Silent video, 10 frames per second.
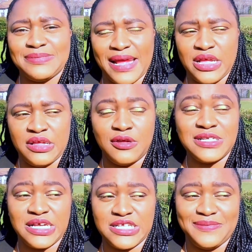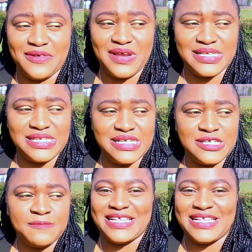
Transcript: by those experiences.